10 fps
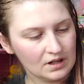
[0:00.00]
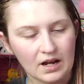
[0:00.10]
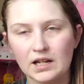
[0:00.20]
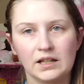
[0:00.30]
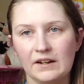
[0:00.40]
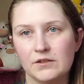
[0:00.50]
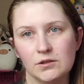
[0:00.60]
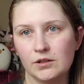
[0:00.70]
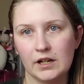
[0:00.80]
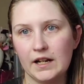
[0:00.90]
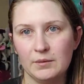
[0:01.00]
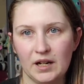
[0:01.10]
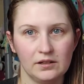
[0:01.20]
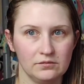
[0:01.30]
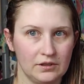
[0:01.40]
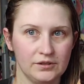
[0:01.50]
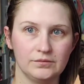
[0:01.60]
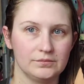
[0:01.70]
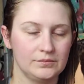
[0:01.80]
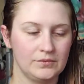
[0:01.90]
I have to agree. I mean, I don't know.
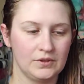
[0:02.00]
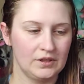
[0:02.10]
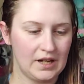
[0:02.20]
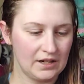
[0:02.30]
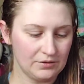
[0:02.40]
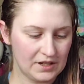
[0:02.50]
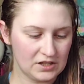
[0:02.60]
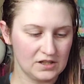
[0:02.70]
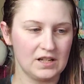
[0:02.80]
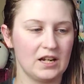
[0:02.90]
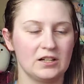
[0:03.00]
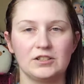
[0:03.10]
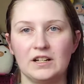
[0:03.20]
I don't think she's a character.